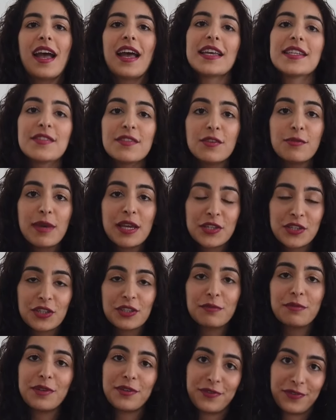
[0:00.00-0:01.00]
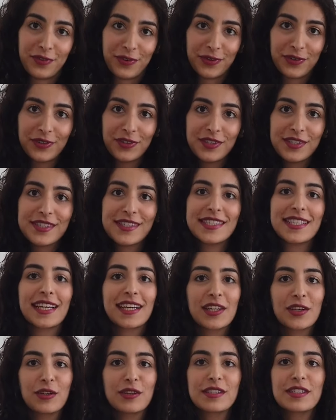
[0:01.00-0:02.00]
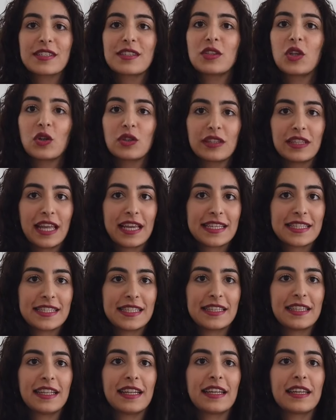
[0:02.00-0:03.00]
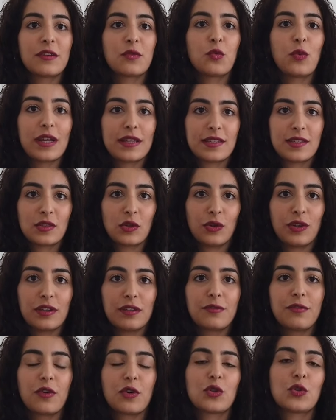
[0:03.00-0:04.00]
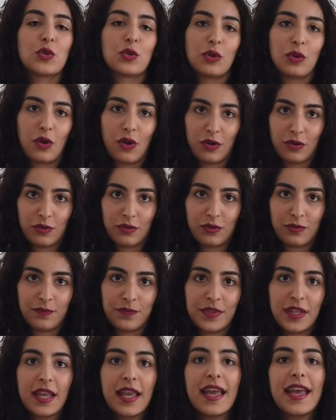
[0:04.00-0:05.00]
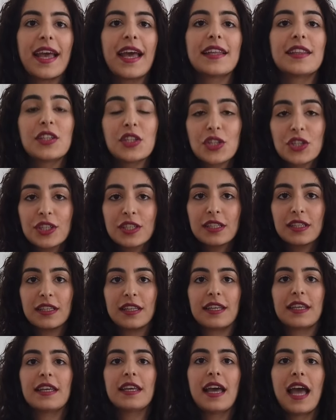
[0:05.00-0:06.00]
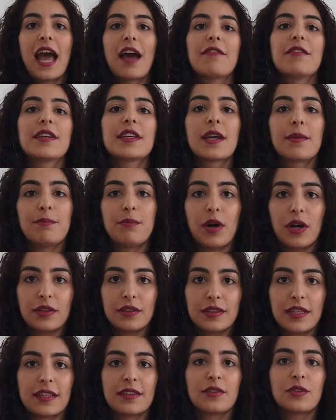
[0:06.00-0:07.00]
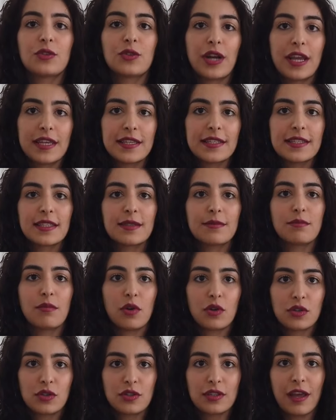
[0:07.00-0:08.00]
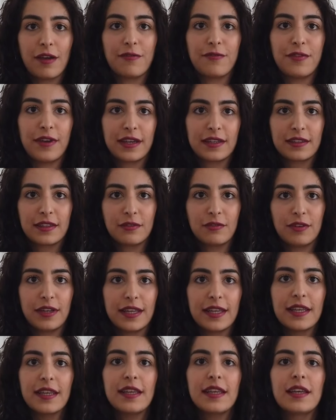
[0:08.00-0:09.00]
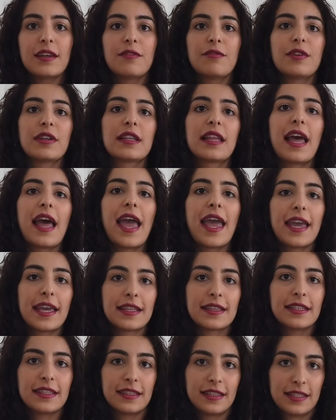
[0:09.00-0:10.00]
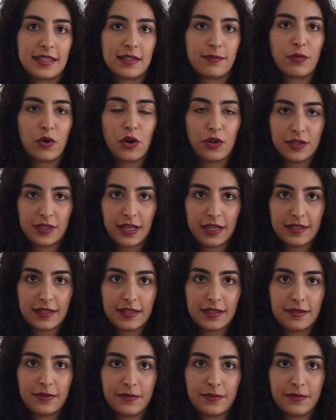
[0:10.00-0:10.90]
As we mentioned before, succulents don't like sitting in wet soil for too long. Additionally, having a pot that drains the most effectively will aid in this process.